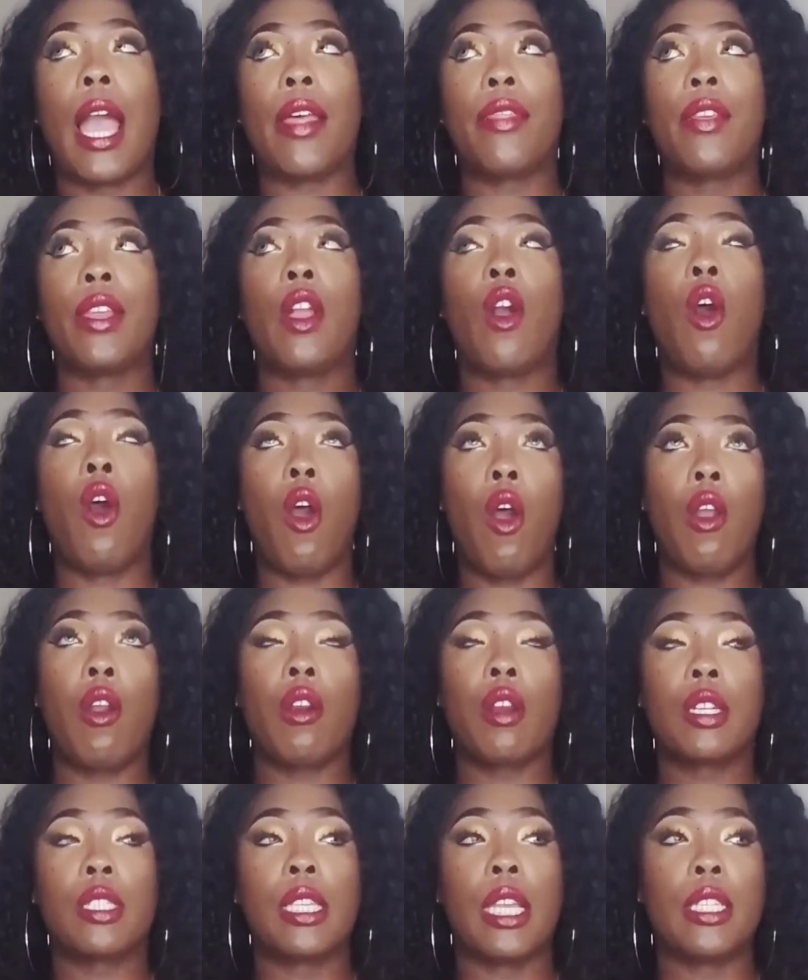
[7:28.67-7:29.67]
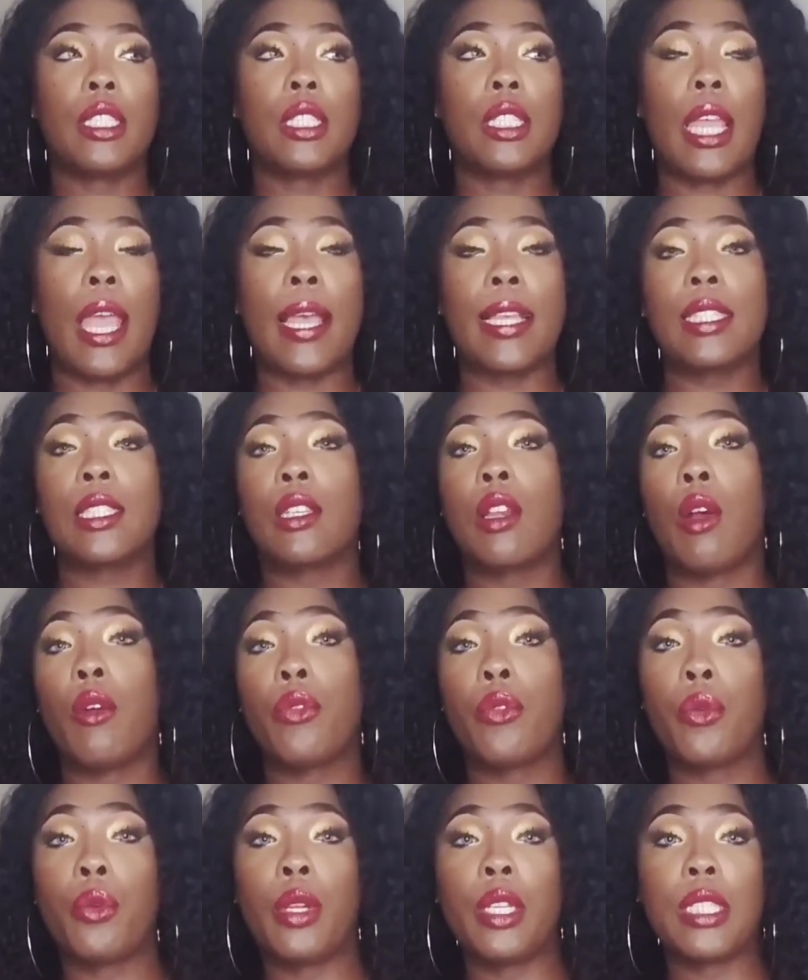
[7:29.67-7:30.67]
I think all organizations have to
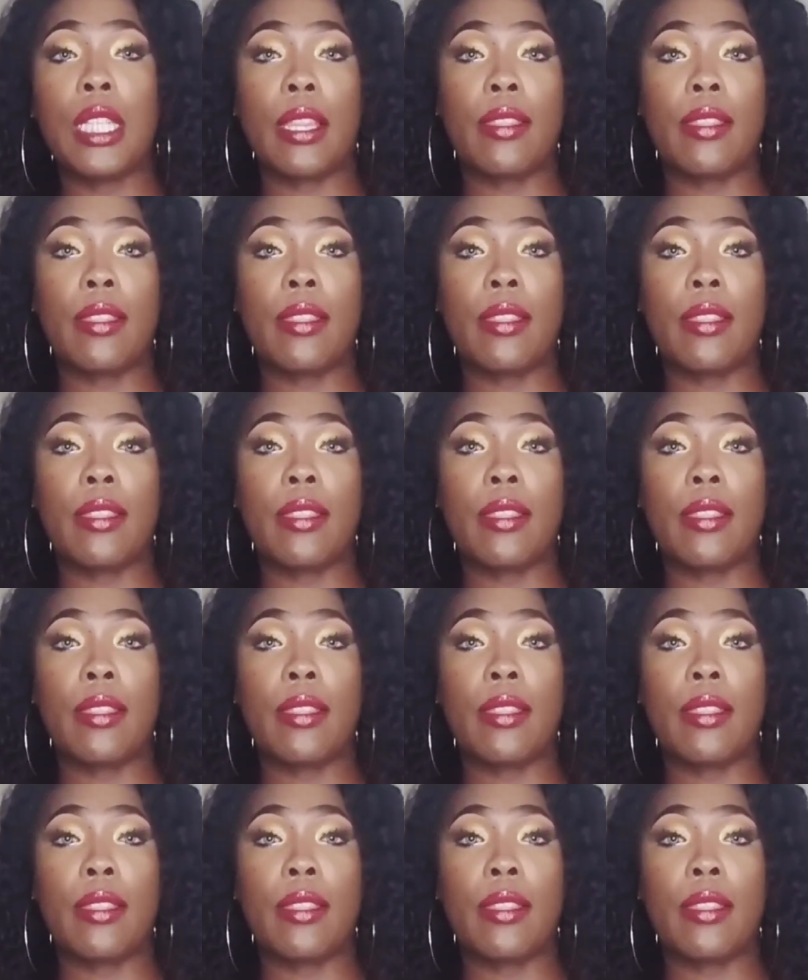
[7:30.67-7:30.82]
go through this.